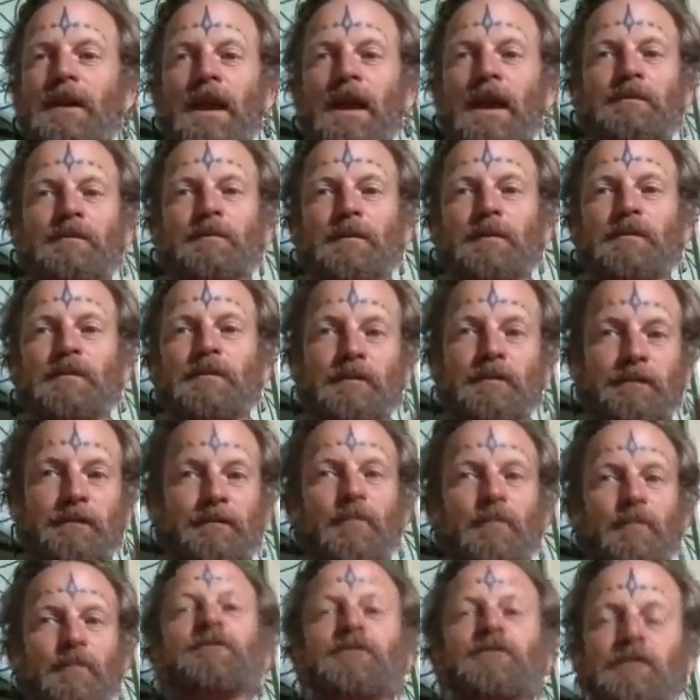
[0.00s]
opposed to force
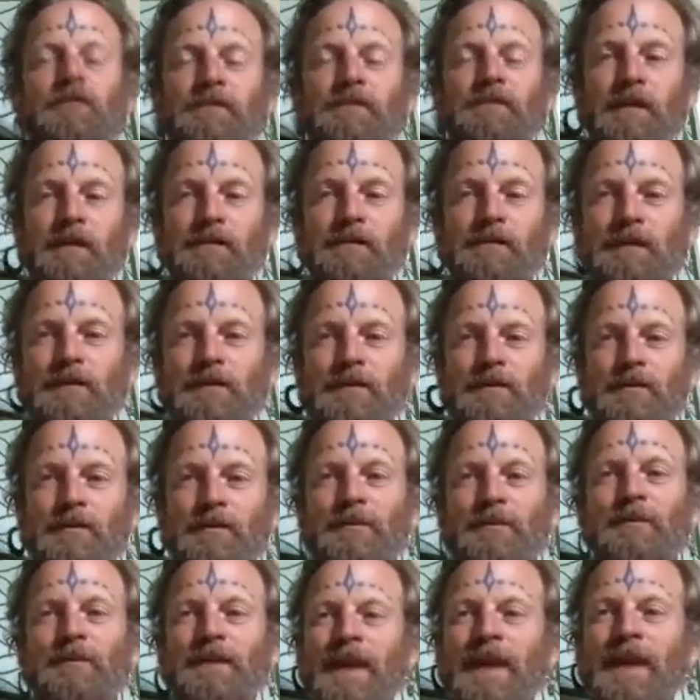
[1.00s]
ourselves into it, we
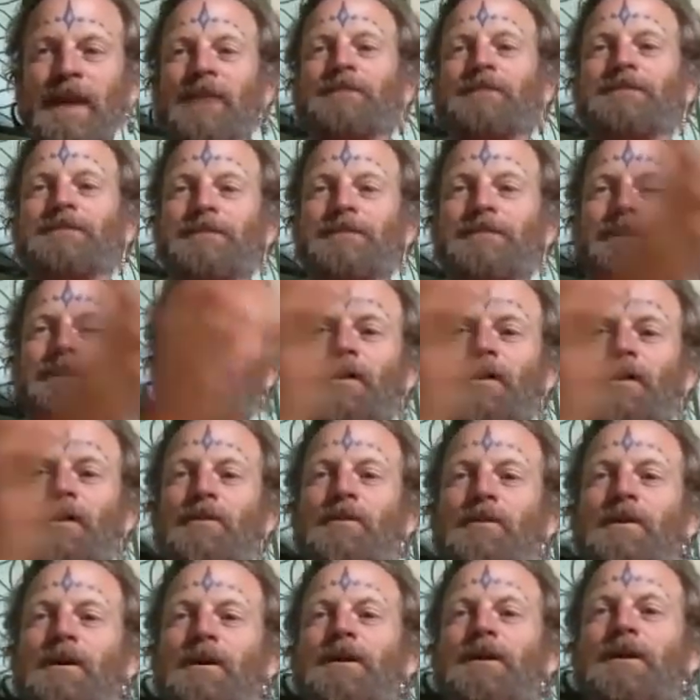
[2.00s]
have to go
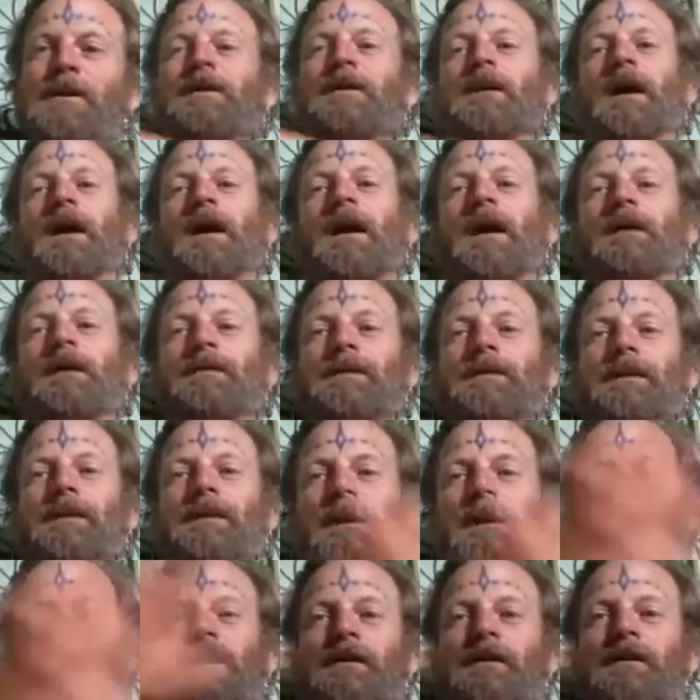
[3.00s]
the
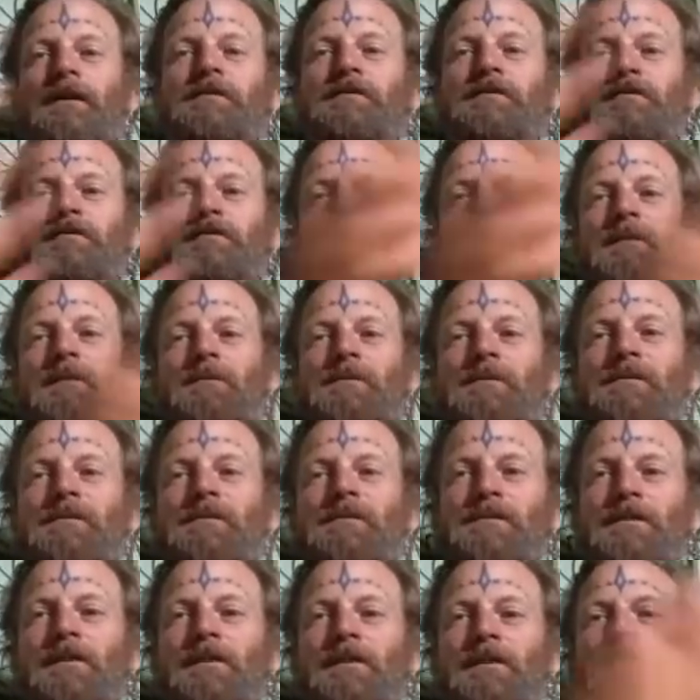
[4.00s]
extremes to
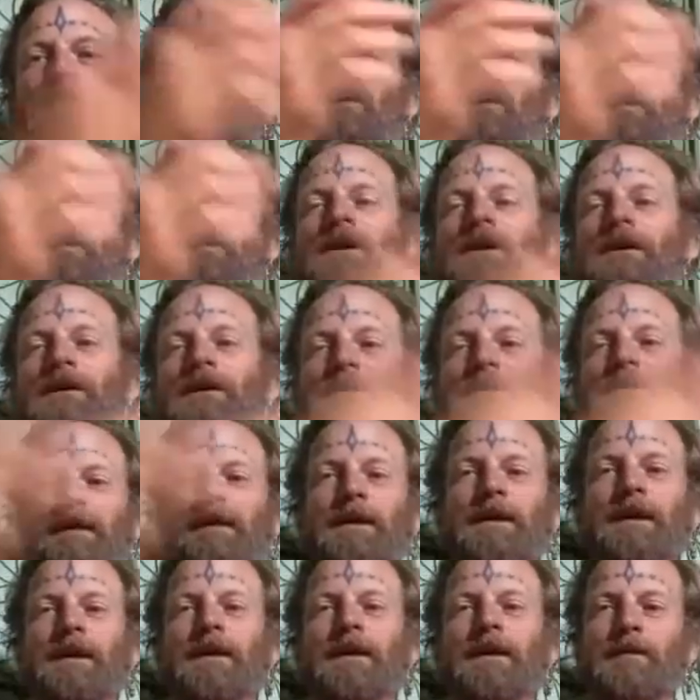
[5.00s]
know the
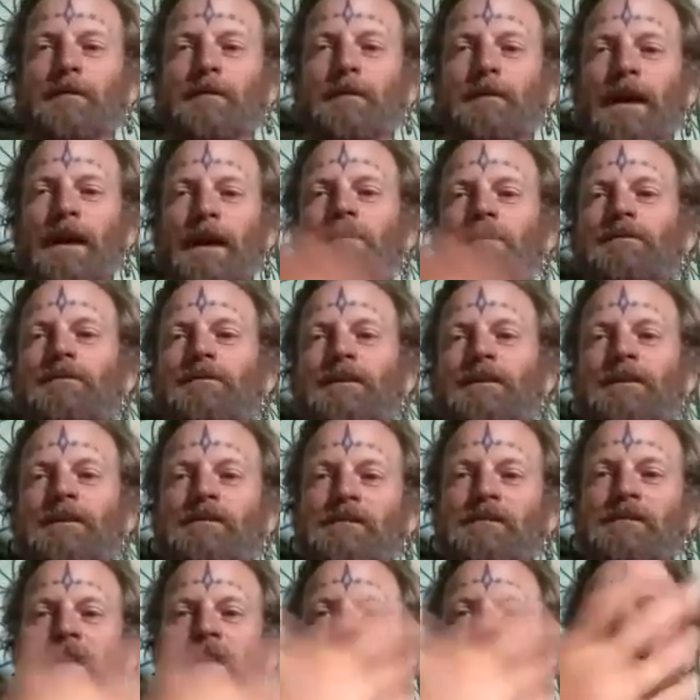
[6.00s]
boundaries,
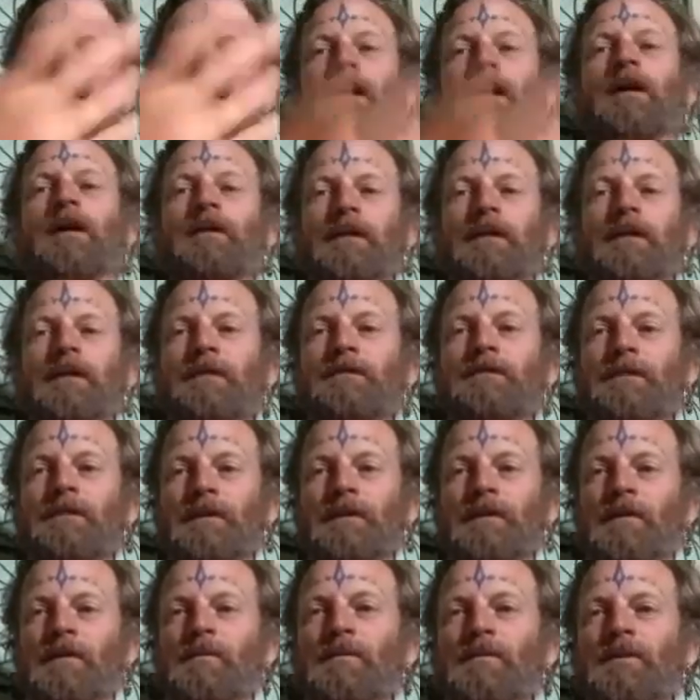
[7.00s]
our envelope,
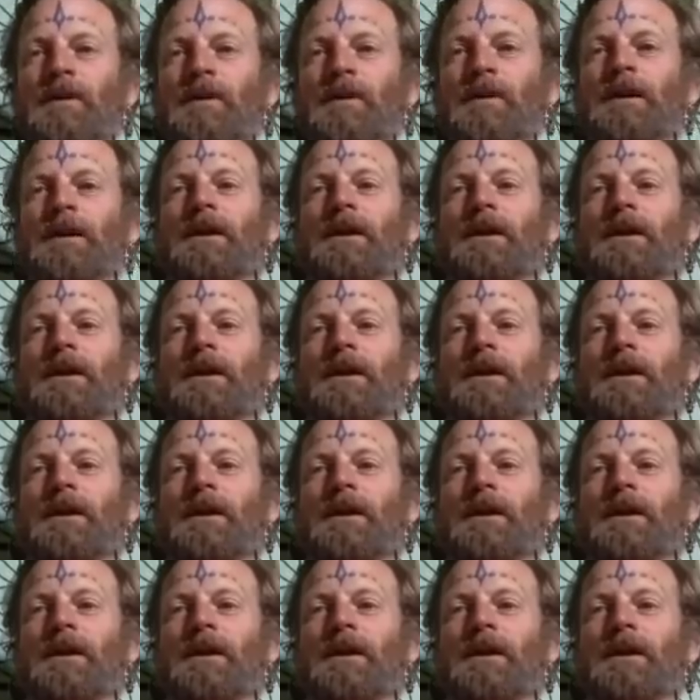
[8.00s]
and